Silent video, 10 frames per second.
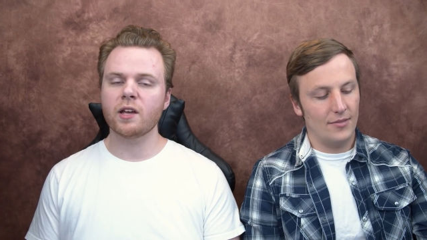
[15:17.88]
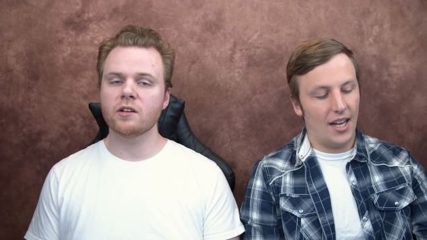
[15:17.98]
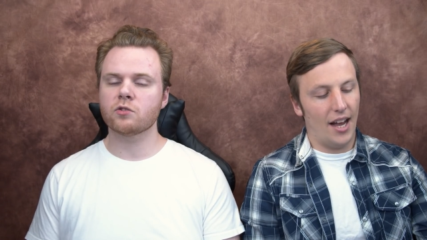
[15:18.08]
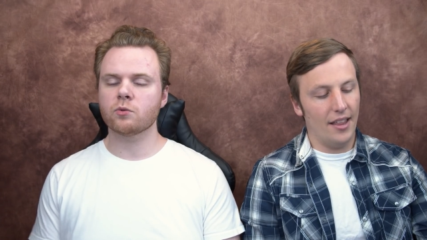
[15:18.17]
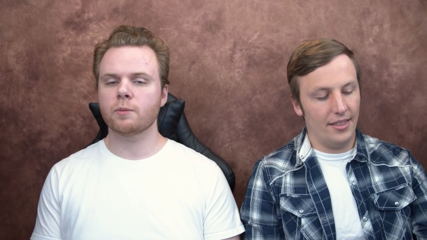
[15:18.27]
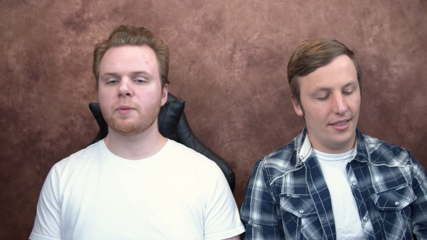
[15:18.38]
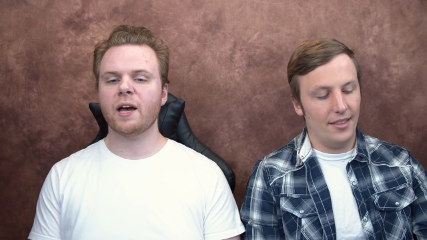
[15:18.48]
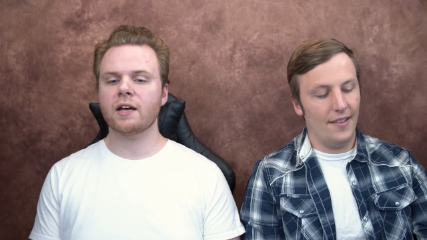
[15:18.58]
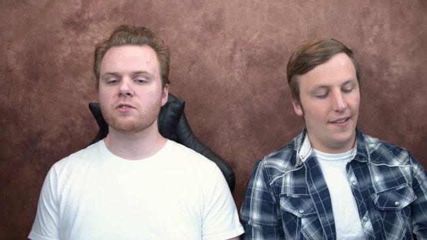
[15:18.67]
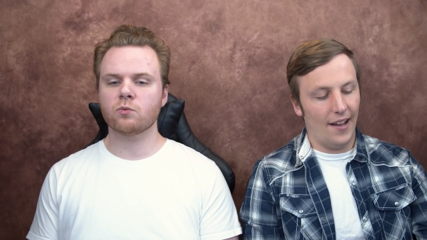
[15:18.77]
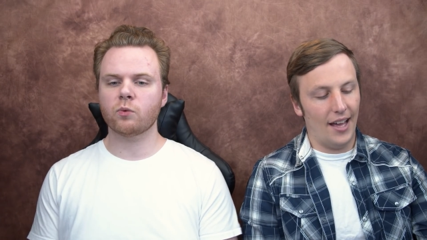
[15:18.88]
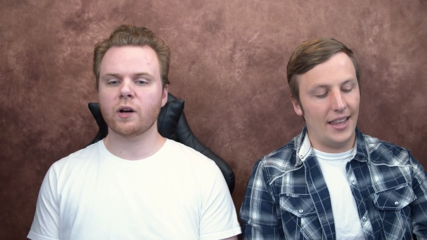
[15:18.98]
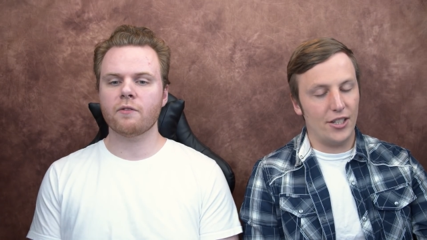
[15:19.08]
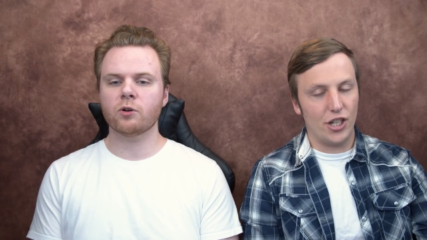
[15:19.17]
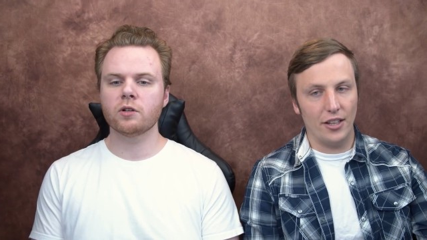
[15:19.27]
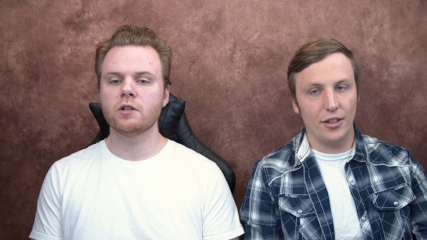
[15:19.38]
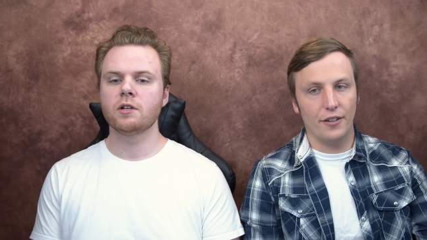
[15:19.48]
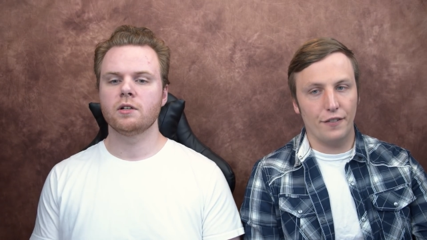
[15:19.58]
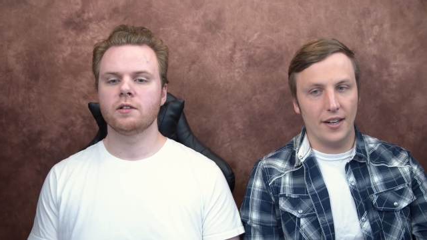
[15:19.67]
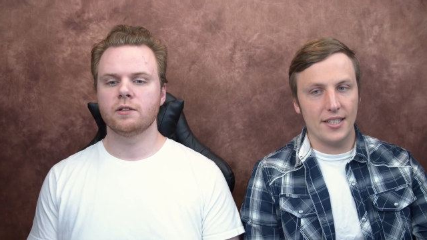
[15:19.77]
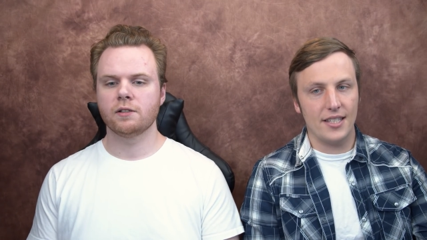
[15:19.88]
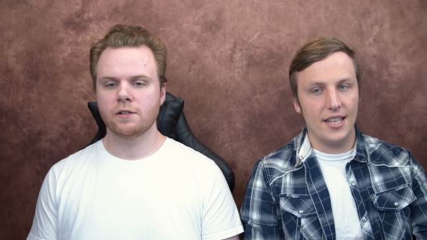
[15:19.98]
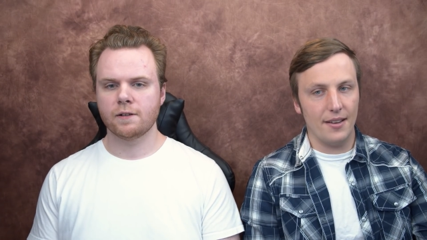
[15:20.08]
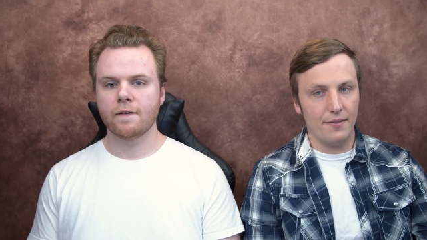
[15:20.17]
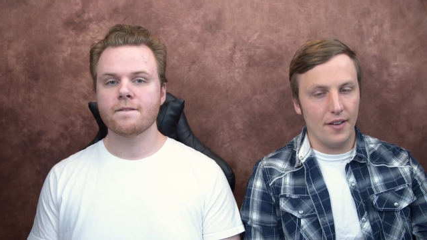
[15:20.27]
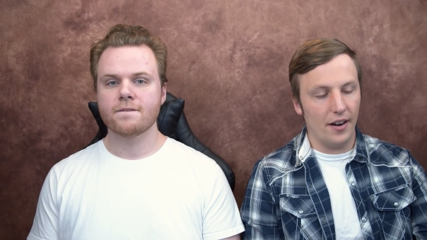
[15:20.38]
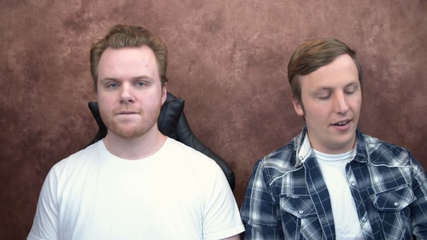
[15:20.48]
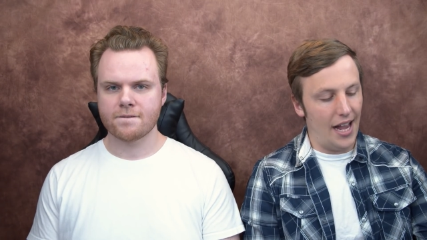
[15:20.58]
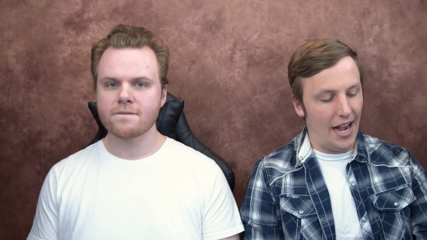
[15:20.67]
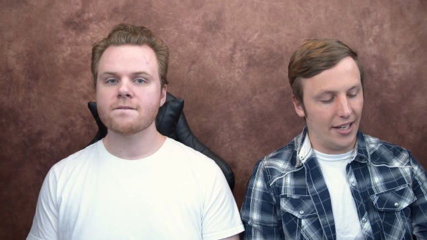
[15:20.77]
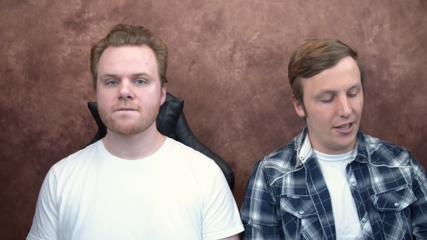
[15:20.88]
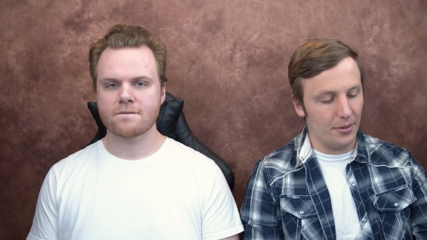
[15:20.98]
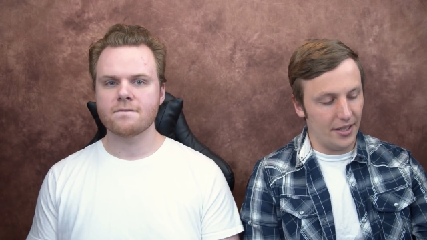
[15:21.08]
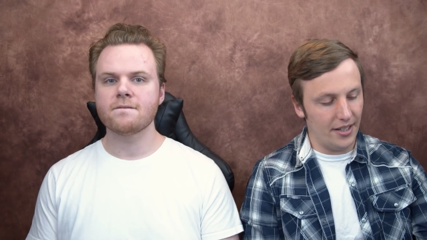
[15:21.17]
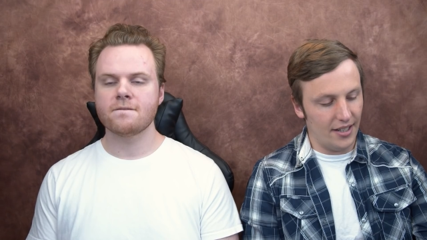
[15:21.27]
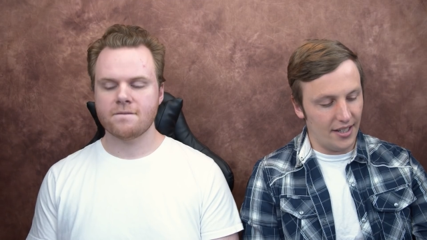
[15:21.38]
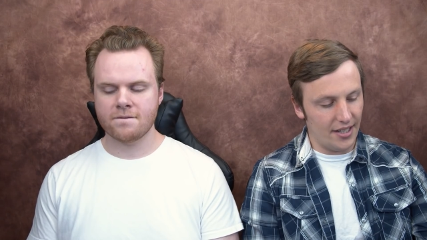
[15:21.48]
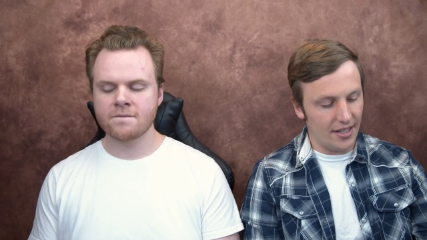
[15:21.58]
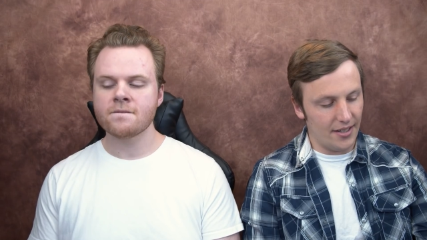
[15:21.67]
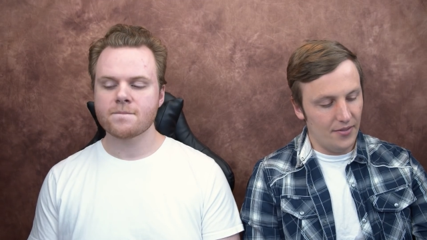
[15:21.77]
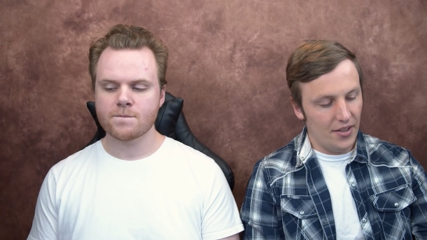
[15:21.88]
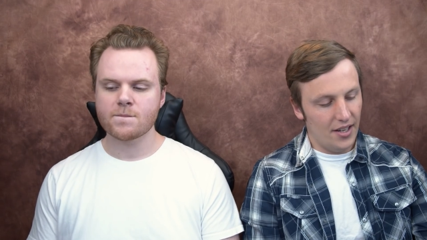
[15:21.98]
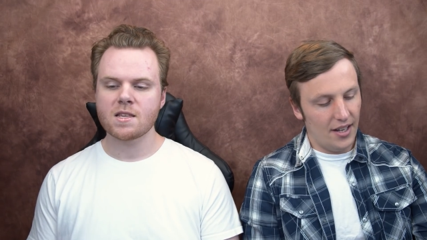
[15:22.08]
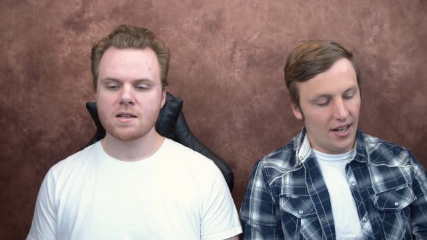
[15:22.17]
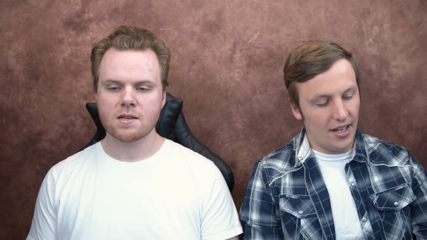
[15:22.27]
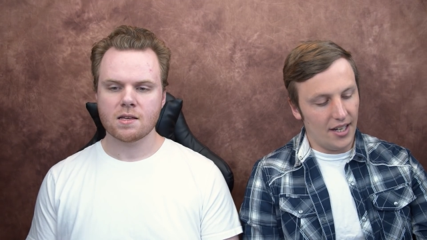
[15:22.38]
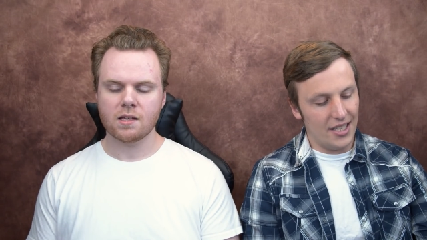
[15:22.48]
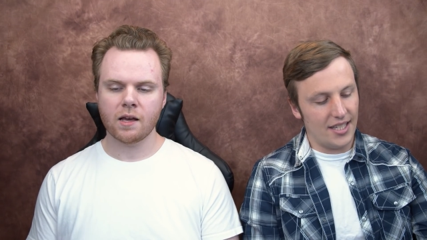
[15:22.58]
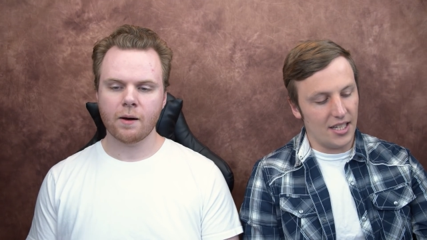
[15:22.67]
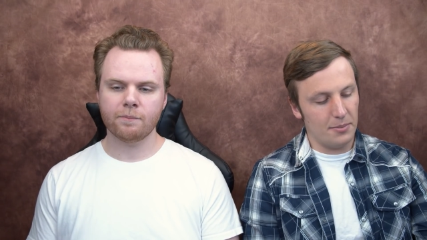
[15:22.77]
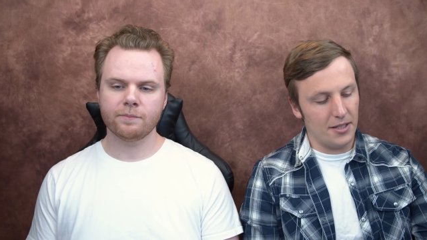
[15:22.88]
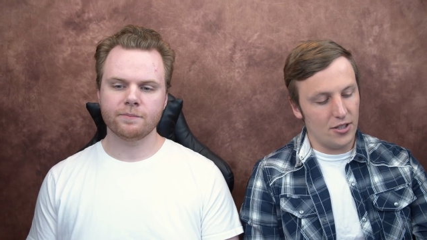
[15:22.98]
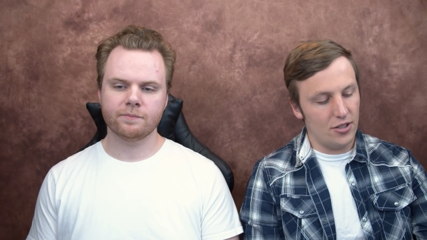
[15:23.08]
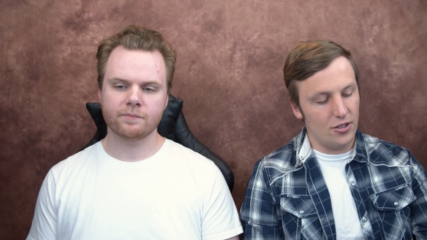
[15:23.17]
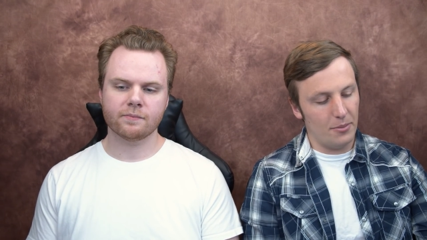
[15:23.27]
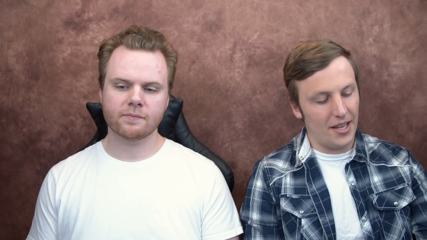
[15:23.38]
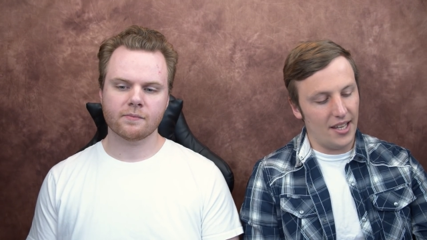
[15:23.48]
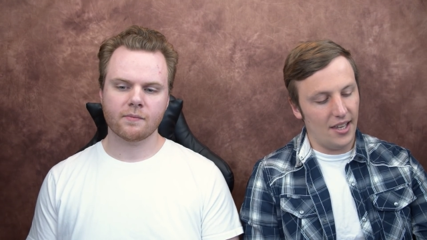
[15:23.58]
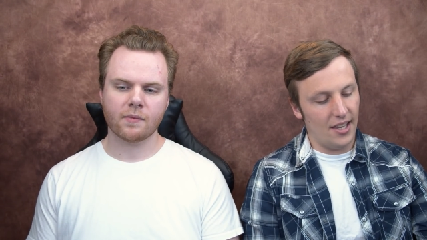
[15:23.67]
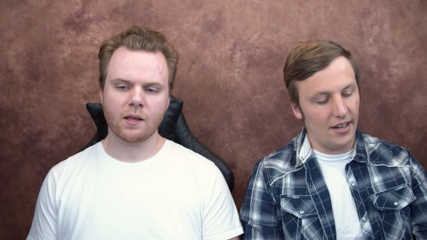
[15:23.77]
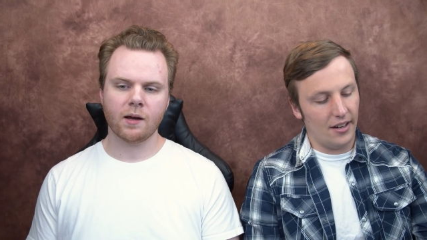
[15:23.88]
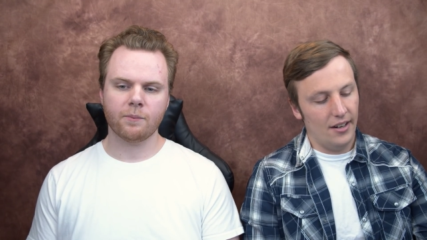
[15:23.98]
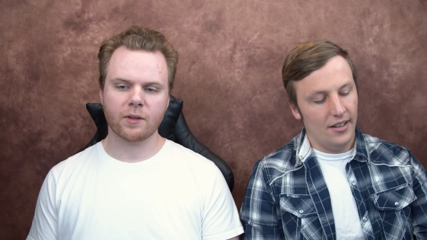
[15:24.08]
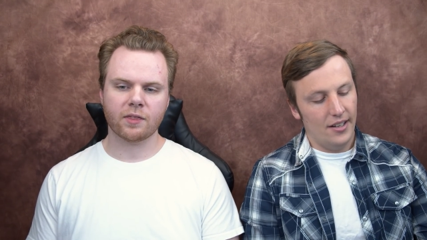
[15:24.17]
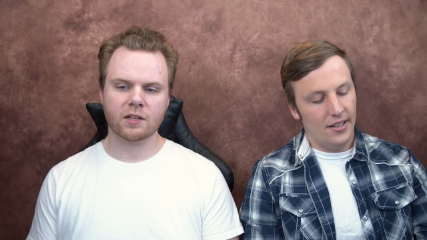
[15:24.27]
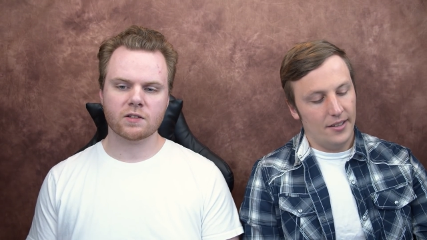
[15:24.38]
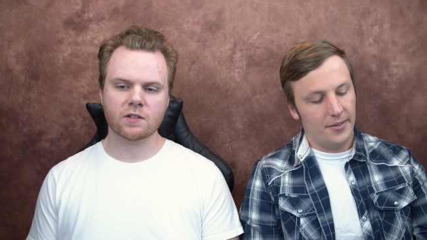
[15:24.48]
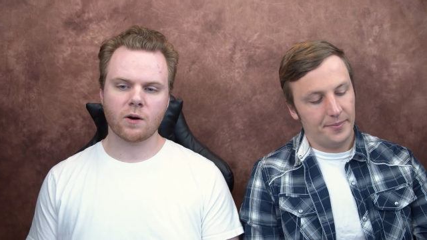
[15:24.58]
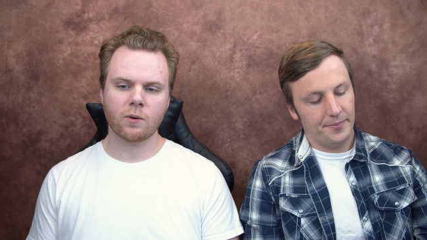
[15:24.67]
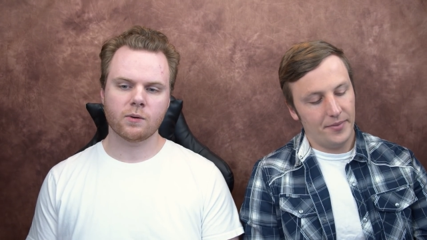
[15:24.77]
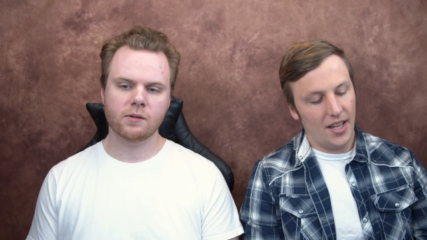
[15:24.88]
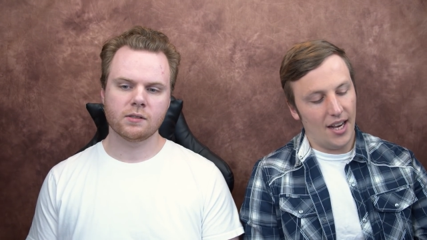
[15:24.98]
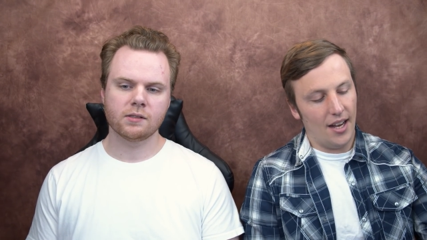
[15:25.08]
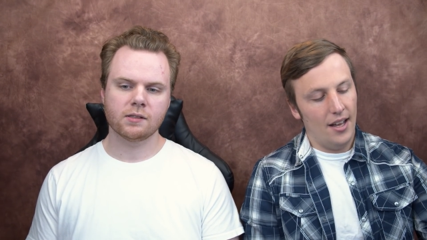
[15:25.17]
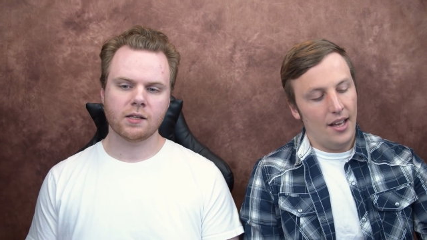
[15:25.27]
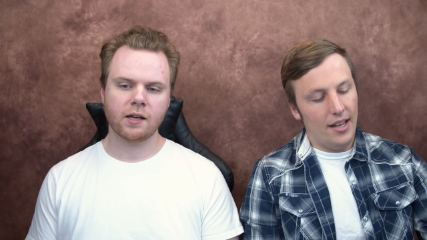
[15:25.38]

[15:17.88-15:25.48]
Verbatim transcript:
Speaker 1: history, I, past, or whatever. I think childhood friend is the very accurate mm-hmm. uh, uh, assessment yep. to make here. Yep, I think so. Yeah.